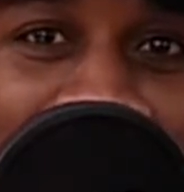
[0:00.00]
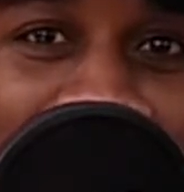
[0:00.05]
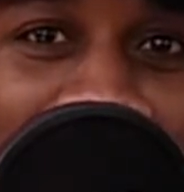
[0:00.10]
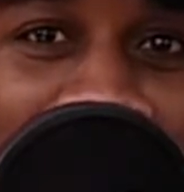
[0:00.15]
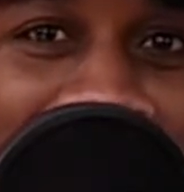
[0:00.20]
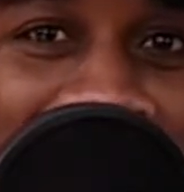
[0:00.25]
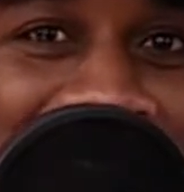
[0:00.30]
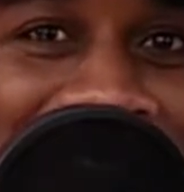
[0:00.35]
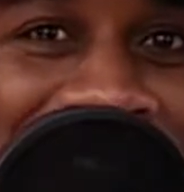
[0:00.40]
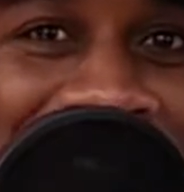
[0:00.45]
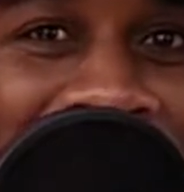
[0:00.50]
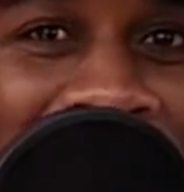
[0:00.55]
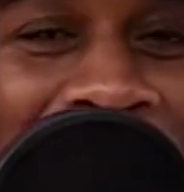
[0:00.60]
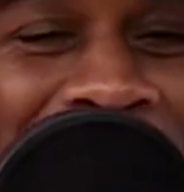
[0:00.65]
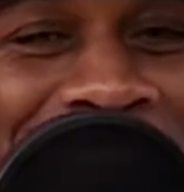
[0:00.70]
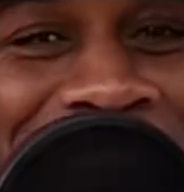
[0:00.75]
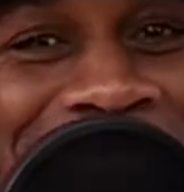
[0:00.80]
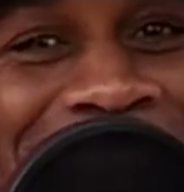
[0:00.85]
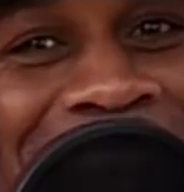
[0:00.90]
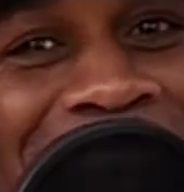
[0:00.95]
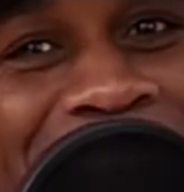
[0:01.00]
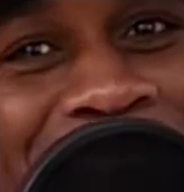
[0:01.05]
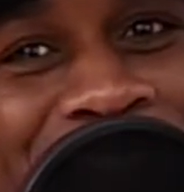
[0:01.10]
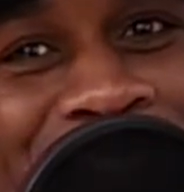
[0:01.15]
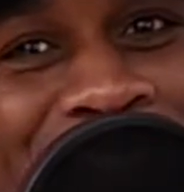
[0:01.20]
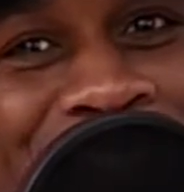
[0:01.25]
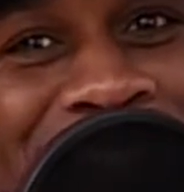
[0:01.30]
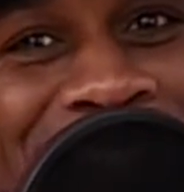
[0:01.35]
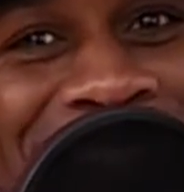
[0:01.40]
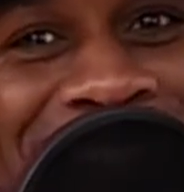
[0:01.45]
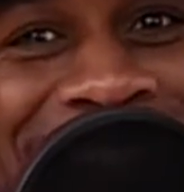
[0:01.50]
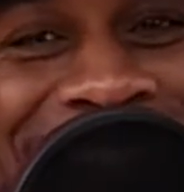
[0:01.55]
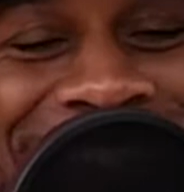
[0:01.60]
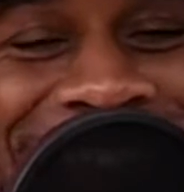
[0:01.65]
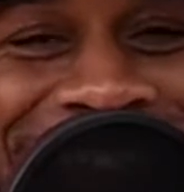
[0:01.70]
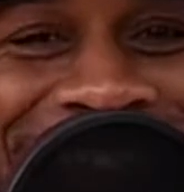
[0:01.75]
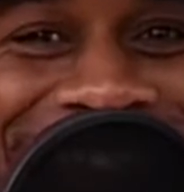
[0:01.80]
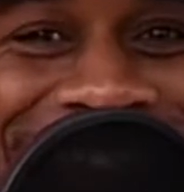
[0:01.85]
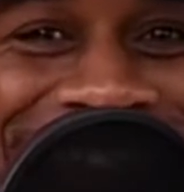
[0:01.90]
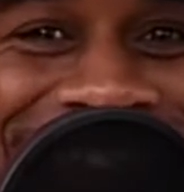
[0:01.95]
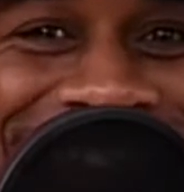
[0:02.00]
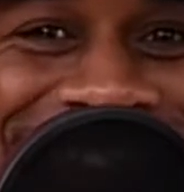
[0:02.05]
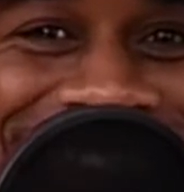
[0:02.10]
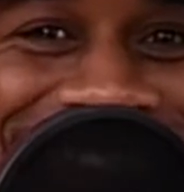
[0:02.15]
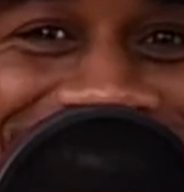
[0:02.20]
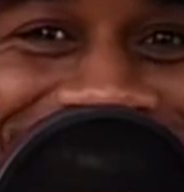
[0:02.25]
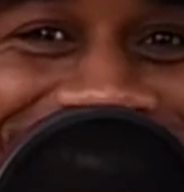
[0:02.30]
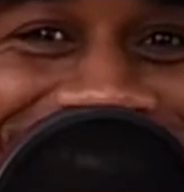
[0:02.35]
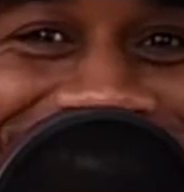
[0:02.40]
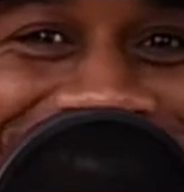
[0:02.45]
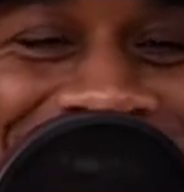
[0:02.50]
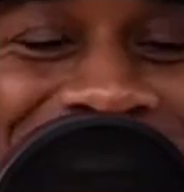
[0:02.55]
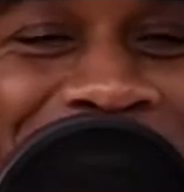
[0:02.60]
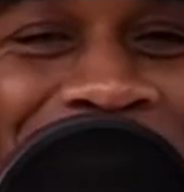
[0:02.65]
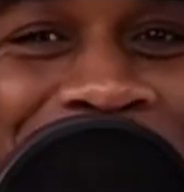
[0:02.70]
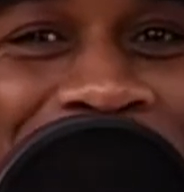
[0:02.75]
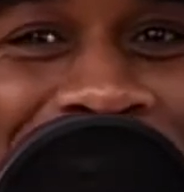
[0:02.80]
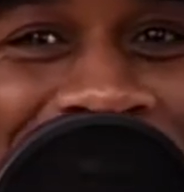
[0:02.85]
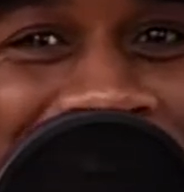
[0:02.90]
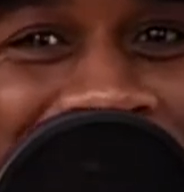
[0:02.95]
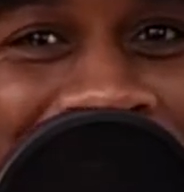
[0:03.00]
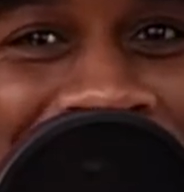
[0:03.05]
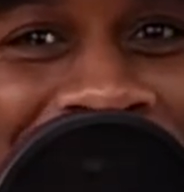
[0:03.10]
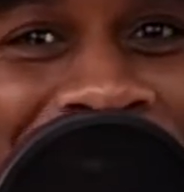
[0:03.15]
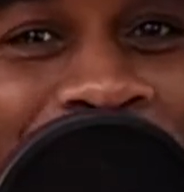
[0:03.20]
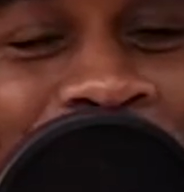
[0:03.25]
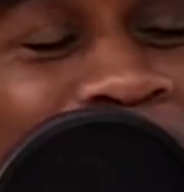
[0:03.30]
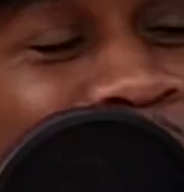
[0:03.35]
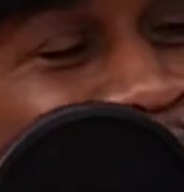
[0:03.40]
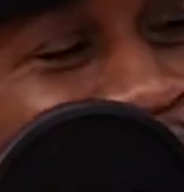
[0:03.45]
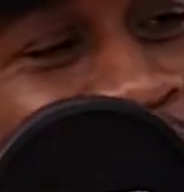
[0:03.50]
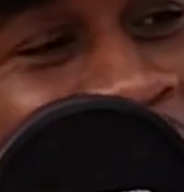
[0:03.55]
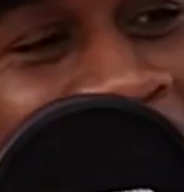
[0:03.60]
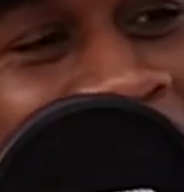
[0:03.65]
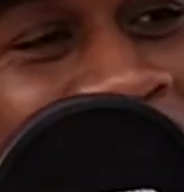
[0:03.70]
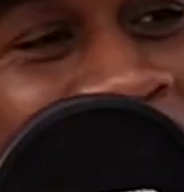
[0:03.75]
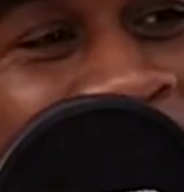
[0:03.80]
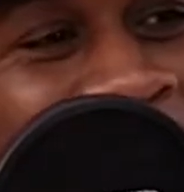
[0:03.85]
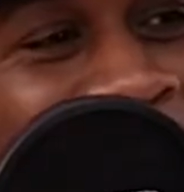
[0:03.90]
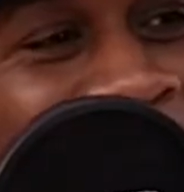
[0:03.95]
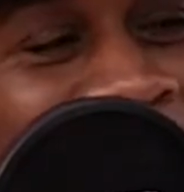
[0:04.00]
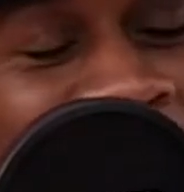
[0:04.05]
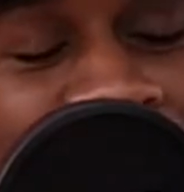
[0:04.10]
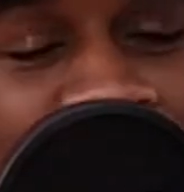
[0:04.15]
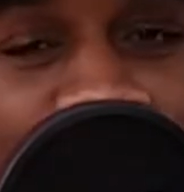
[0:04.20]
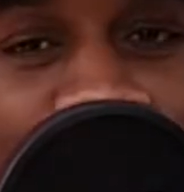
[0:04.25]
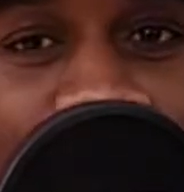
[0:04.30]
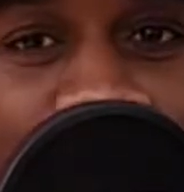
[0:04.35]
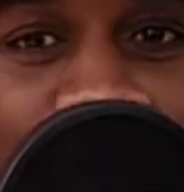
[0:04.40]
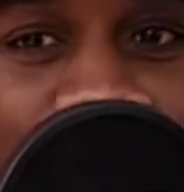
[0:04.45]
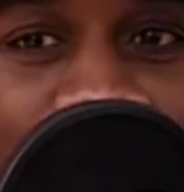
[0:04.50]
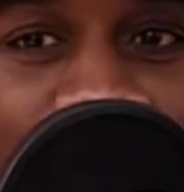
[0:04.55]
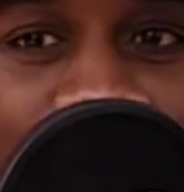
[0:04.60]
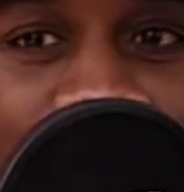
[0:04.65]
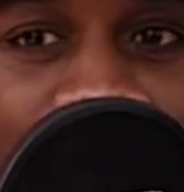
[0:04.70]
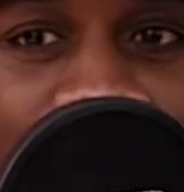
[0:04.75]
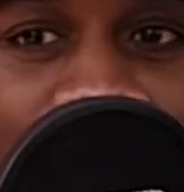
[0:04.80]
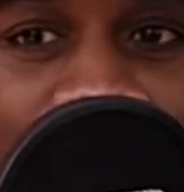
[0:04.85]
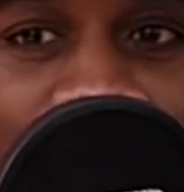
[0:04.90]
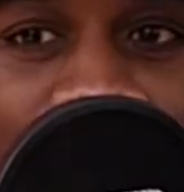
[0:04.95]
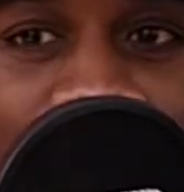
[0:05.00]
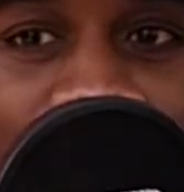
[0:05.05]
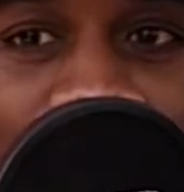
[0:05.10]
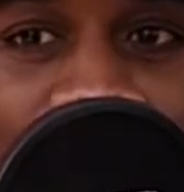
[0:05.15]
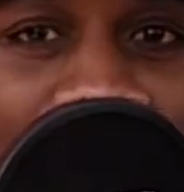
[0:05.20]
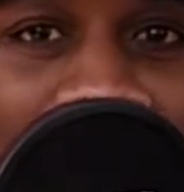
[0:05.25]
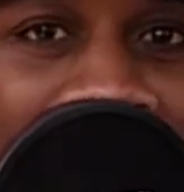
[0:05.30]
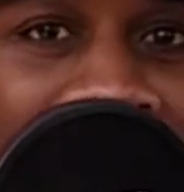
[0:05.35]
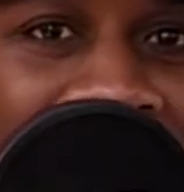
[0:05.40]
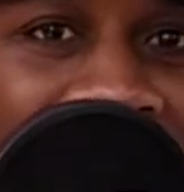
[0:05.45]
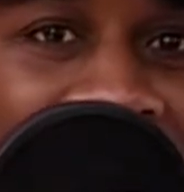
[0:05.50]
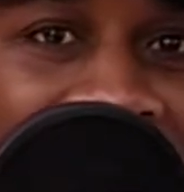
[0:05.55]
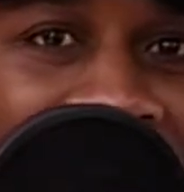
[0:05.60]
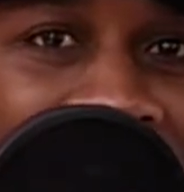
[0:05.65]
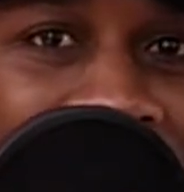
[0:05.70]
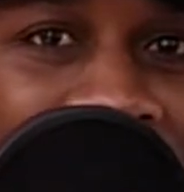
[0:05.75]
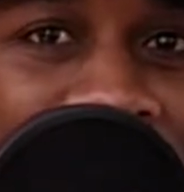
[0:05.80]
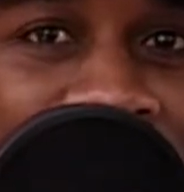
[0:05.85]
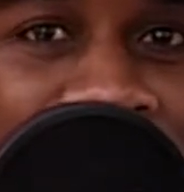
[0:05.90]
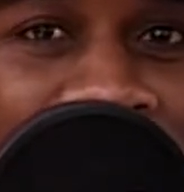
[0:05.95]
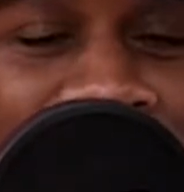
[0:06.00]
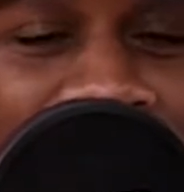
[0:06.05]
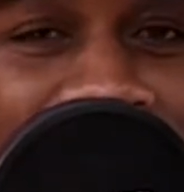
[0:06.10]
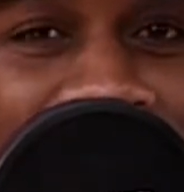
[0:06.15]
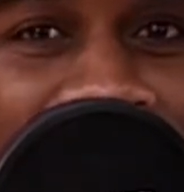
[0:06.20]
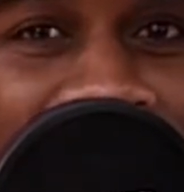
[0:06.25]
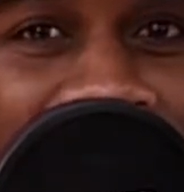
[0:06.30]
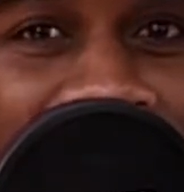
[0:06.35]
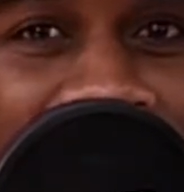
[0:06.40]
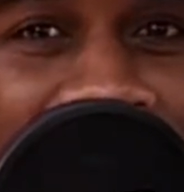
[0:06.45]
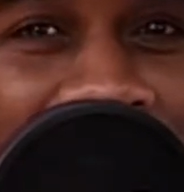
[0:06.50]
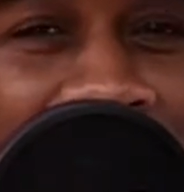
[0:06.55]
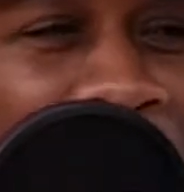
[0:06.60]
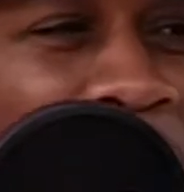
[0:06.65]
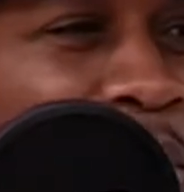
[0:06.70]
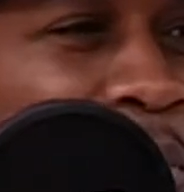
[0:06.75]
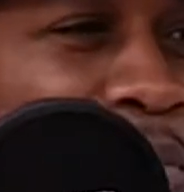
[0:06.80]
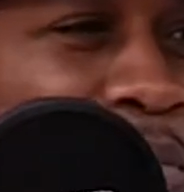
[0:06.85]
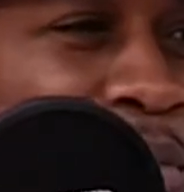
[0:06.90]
But my childhood, I had a rough childhood, probably the average child coming